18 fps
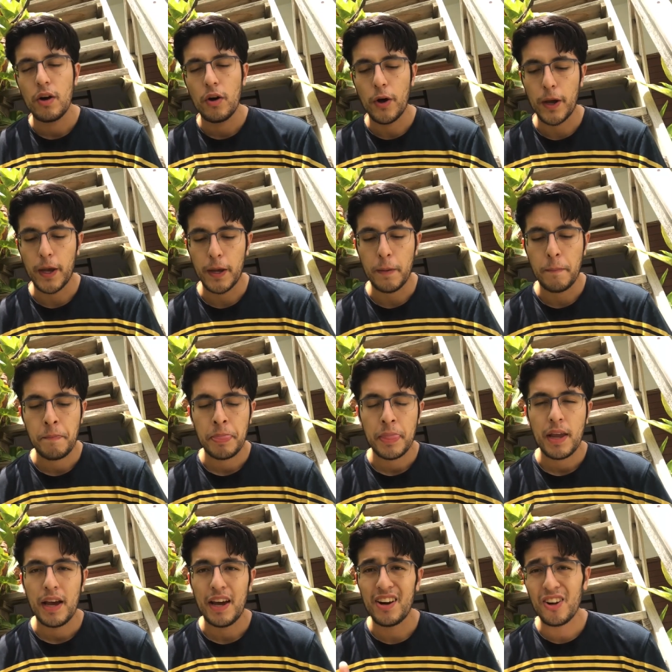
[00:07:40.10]
okay
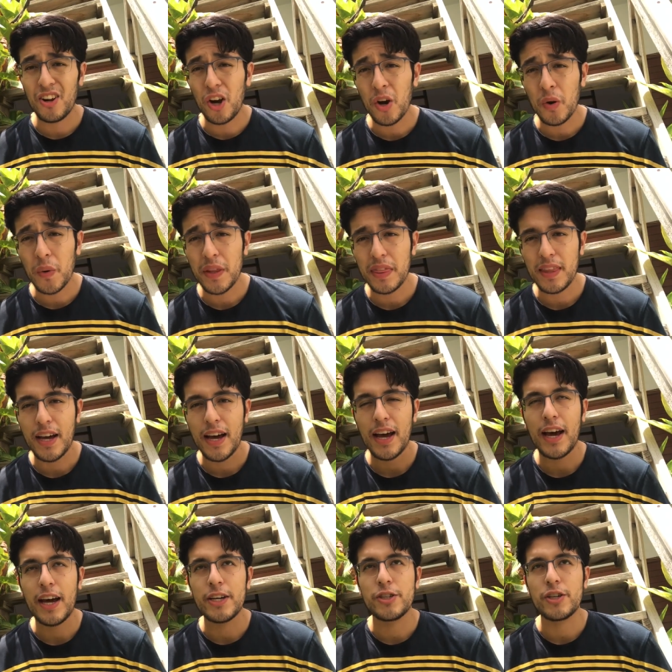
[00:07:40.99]
and along with
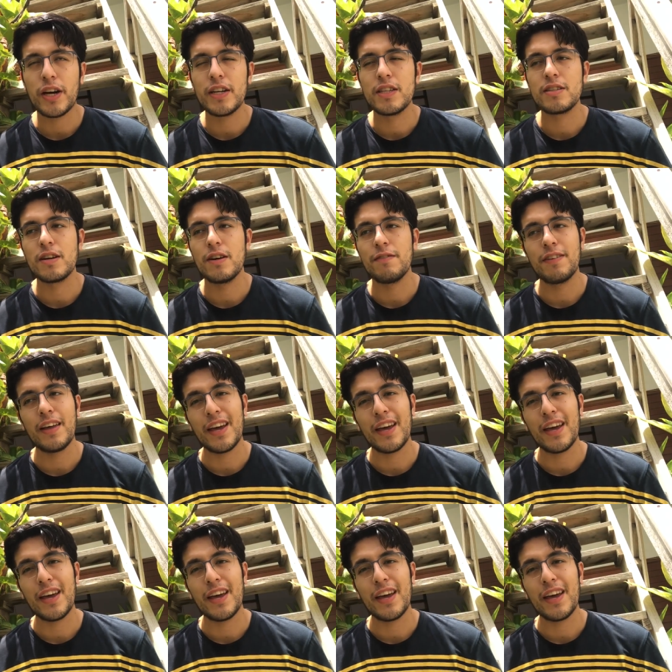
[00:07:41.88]
that i tried stuff